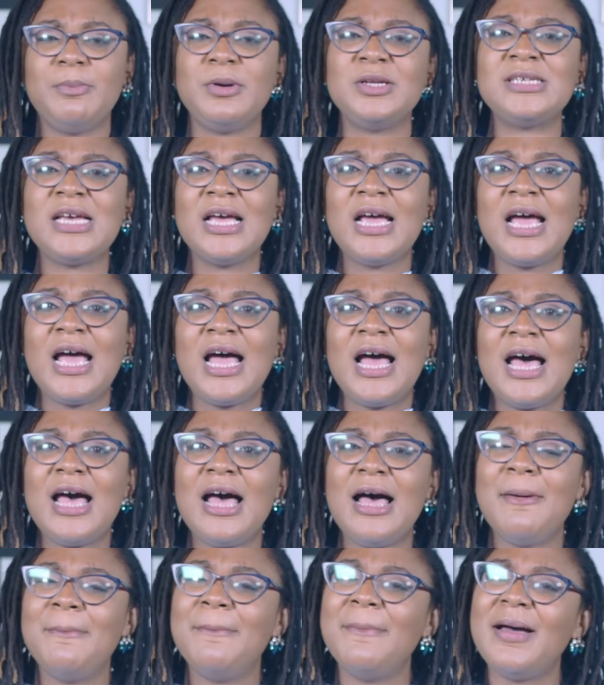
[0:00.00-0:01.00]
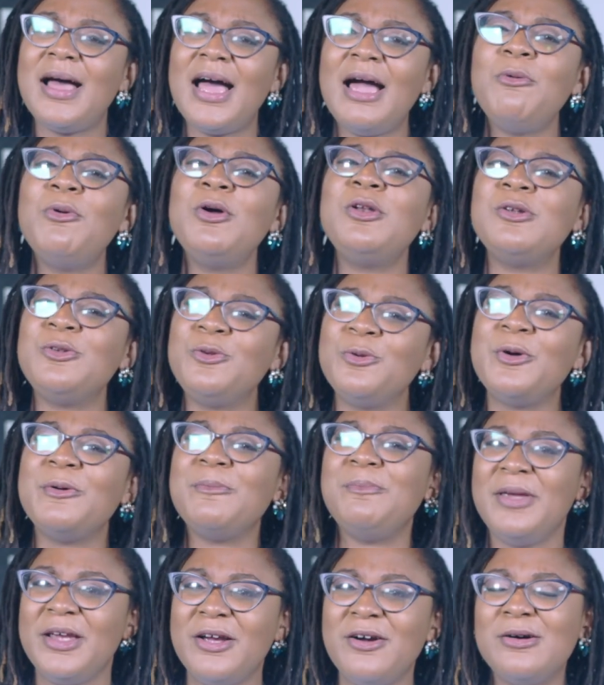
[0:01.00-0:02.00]
But I want to do a
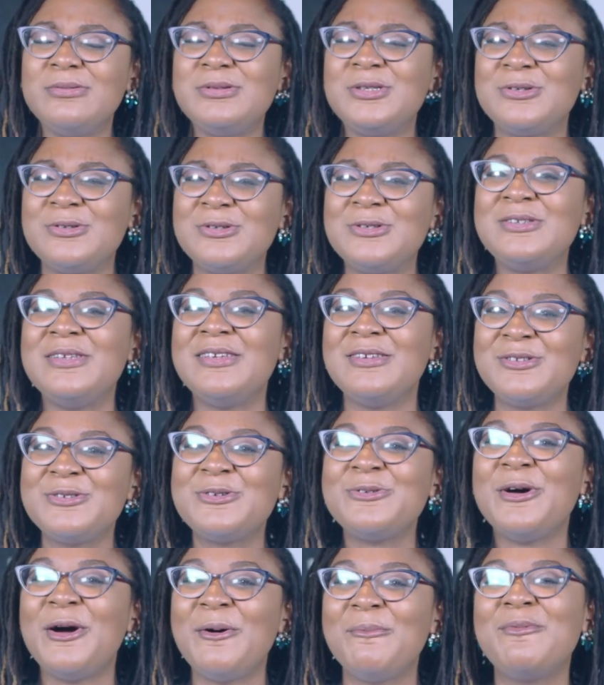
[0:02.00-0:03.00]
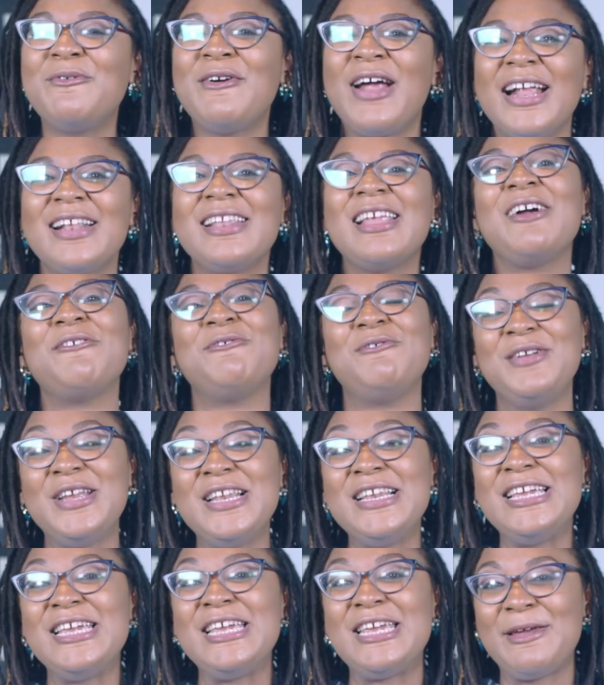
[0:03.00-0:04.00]
big ups to a brand that
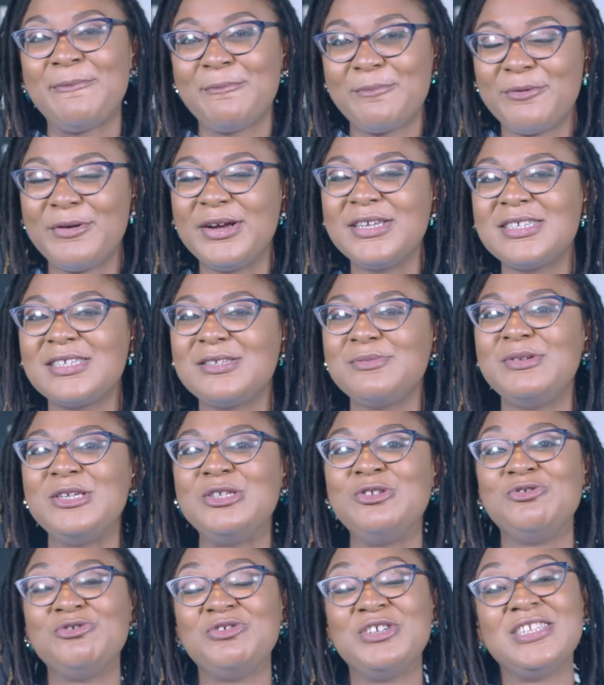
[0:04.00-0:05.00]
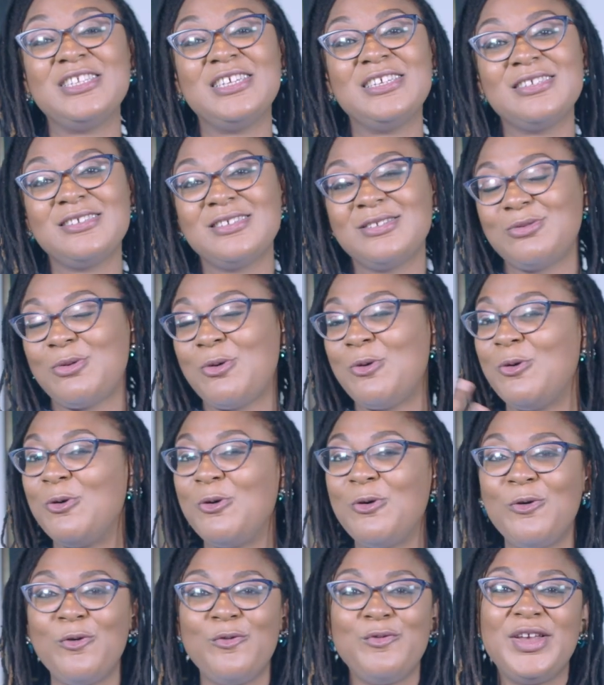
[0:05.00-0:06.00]
really impressed me during this whole
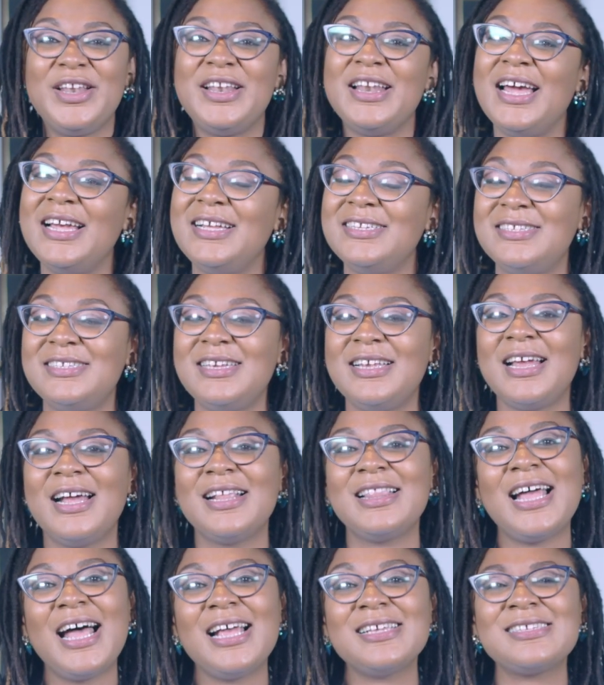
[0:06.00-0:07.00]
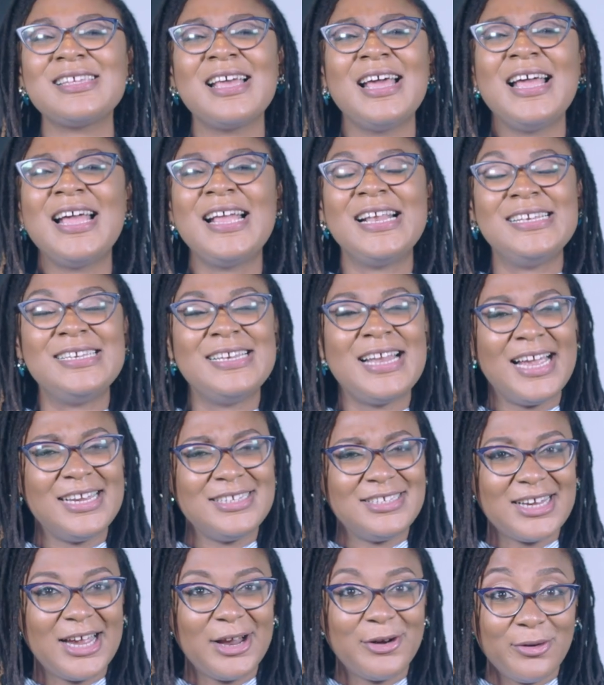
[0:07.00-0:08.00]
COVID-19, and that's
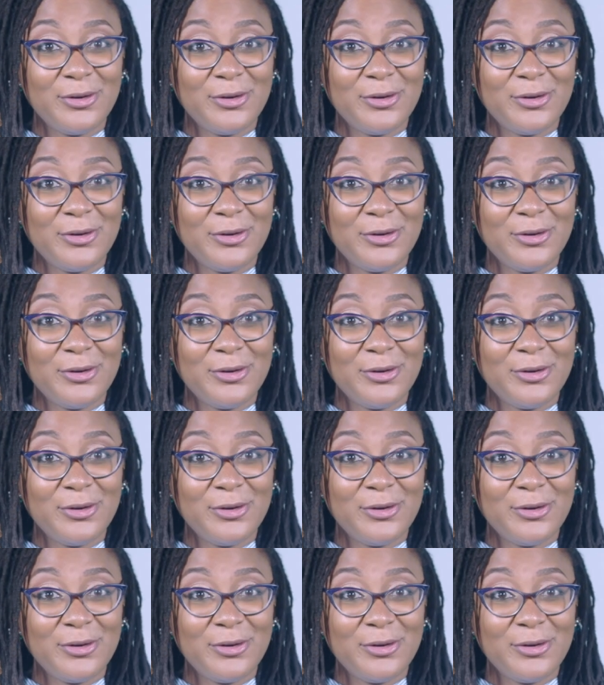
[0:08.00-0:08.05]
Naija